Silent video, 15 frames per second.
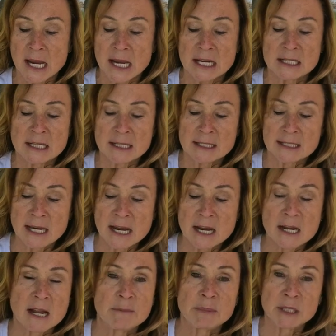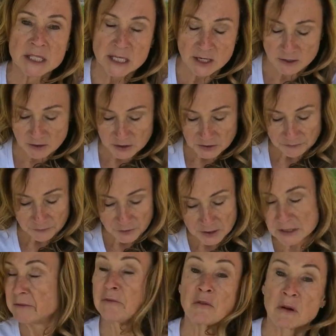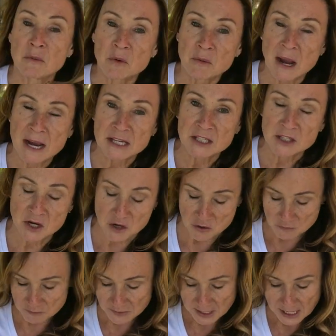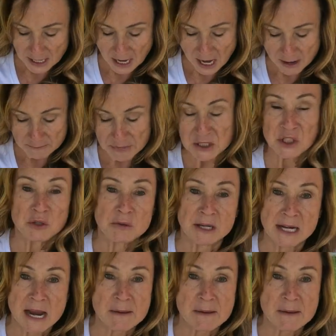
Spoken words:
It does take a couple of years for it to form a rhizome, but you can